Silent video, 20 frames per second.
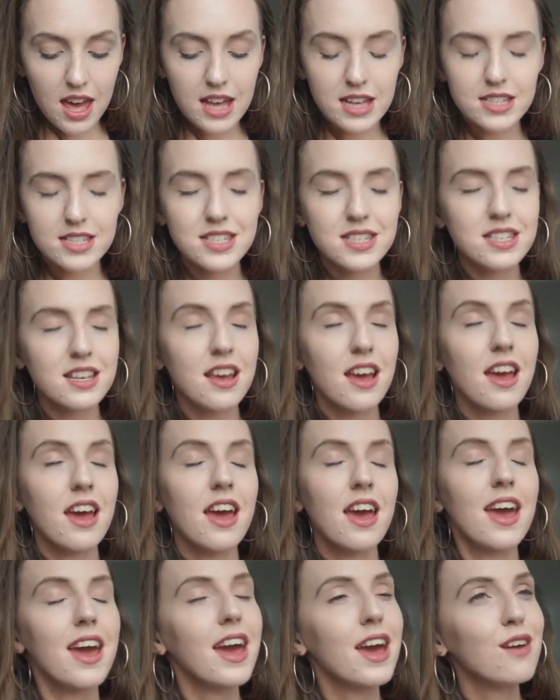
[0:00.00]
is
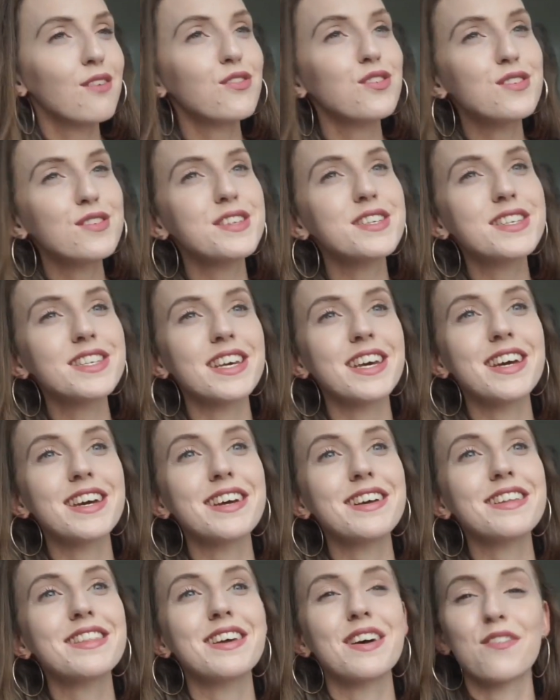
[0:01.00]
if you
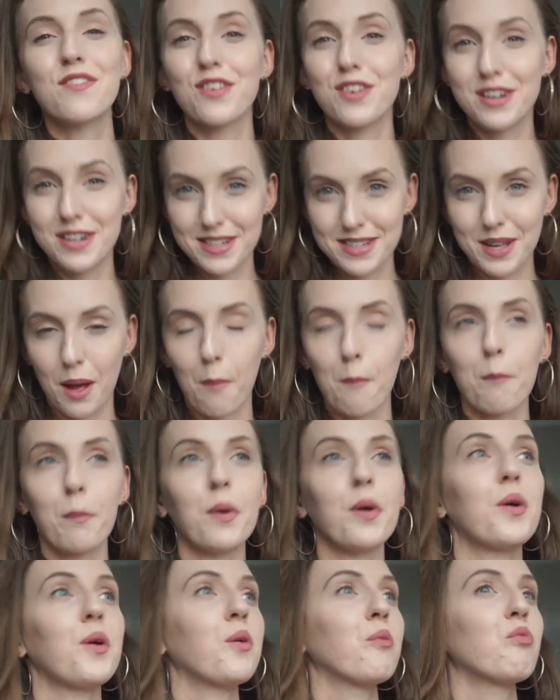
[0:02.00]
see that, for
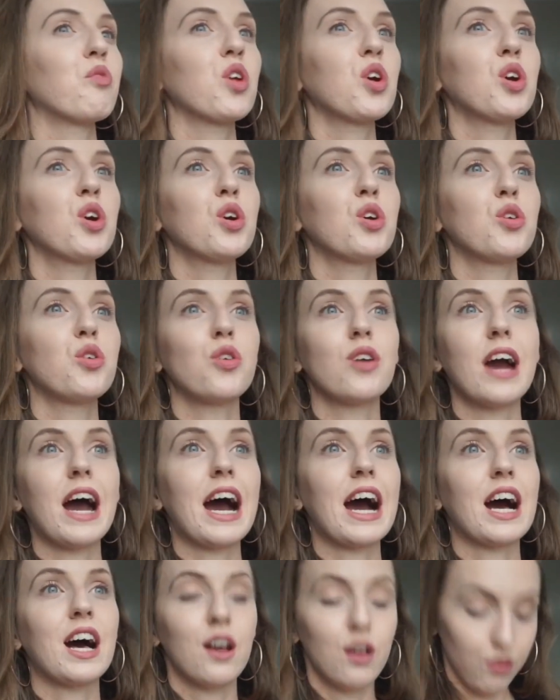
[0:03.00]
example, you
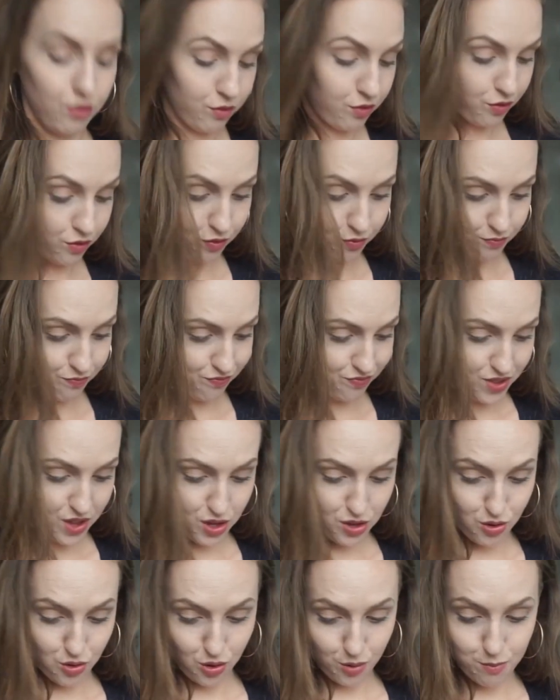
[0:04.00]
have
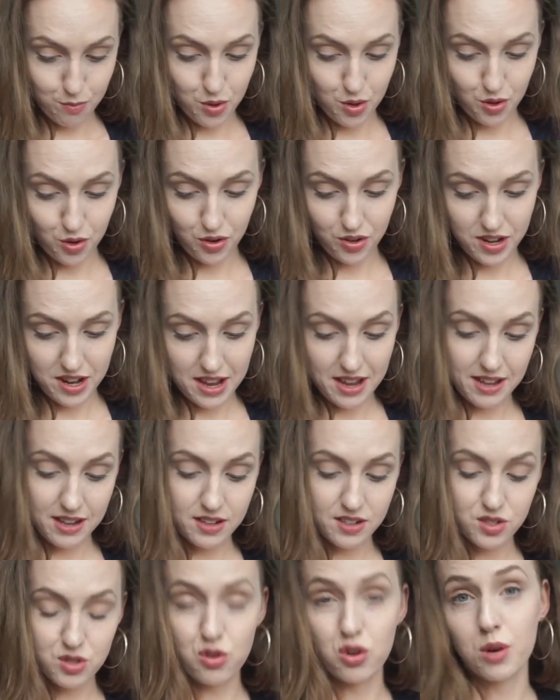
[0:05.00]
your moon
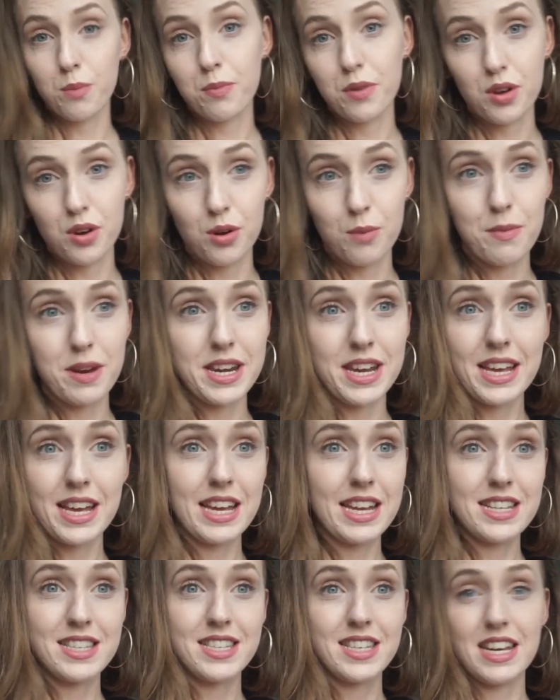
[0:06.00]
in Scorpio, meaning
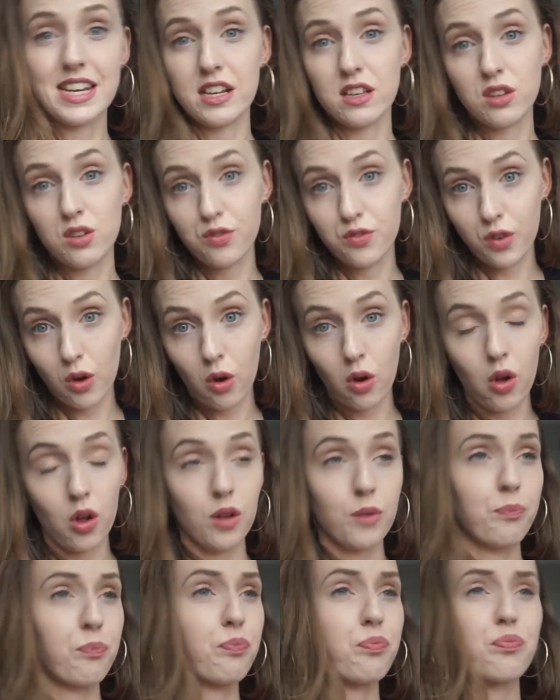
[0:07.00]
it's in its
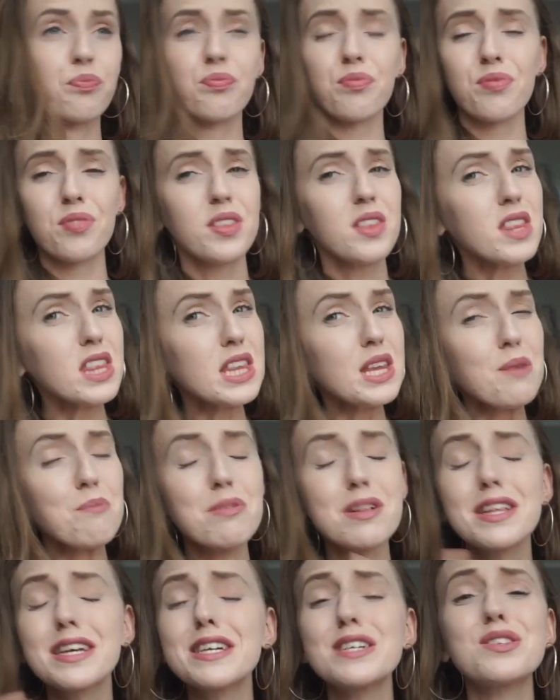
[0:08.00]
fall,
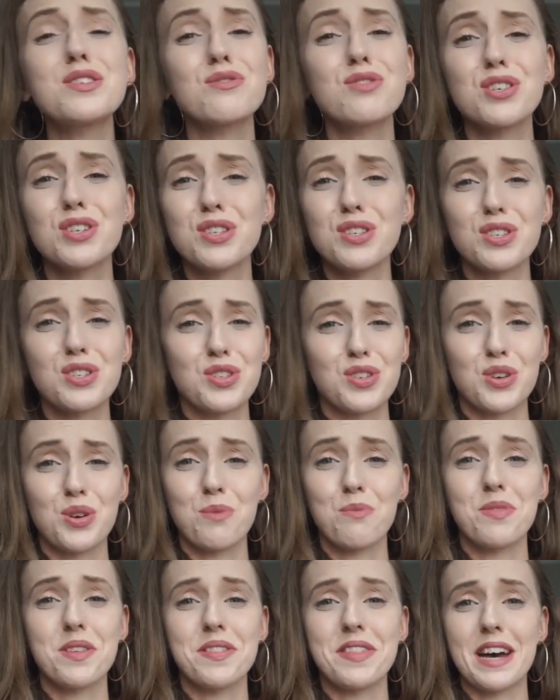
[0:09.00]
please don't just
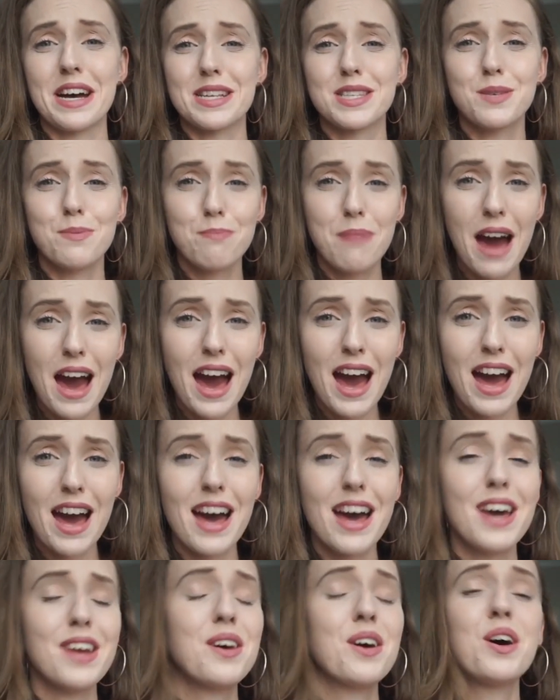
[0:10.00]
assume that that's
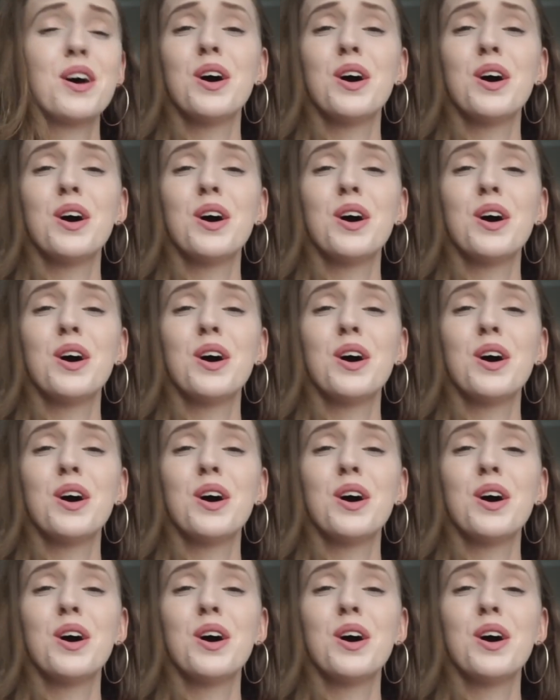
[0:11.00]
bad